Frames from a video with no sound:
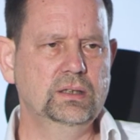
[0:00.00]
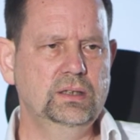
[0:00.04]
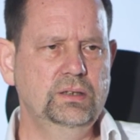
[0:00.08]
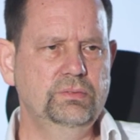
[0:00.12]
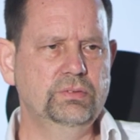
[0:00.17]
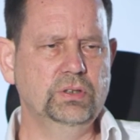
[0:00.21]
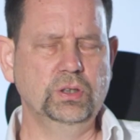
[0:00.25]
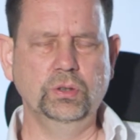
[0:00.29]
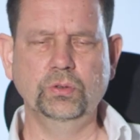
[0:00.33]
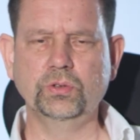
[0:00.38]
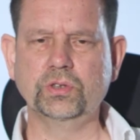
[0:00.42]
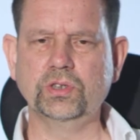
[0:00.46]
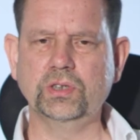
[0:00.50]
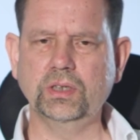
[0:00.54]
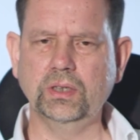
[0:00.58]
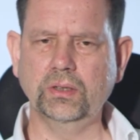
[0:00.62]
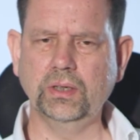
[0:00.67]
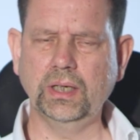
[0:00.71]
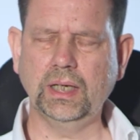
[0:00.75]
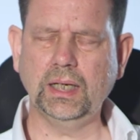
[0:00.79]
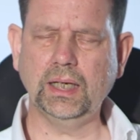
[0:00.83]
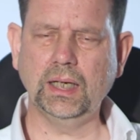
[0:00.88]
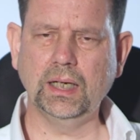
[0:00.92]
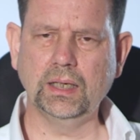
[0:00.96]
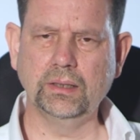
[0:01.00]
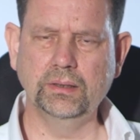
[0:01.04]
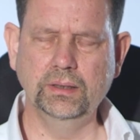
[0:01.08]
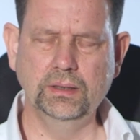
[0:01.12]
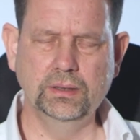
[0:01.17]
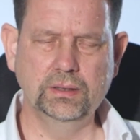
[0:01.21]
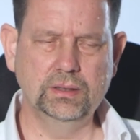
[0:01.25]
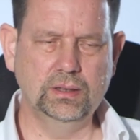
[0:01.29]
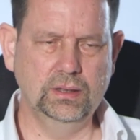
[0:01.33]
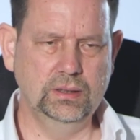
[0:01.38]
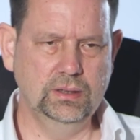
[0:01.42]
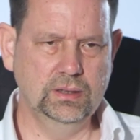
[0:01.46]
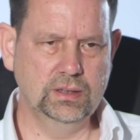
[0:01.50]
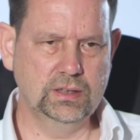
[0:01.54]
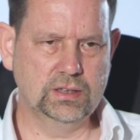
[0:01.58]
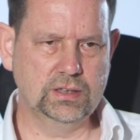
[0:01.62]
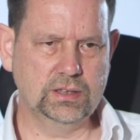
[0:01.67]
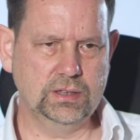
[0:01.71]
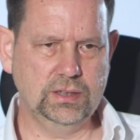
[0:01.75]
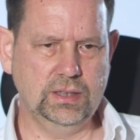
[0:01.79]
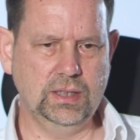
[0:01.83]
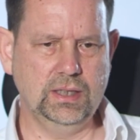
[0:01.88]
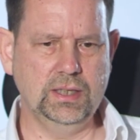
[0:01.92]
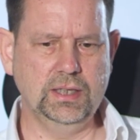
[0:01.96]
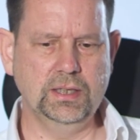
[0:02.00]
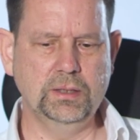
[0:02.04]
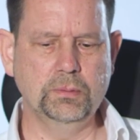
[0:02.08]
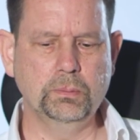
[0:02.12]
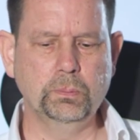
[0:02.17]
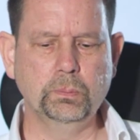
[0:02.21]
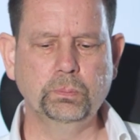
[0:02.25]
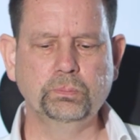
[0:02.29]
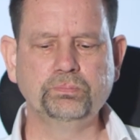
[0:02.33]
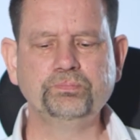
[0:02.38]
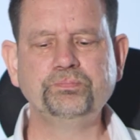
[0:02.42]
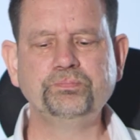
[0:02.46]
evolutionary current in this sign.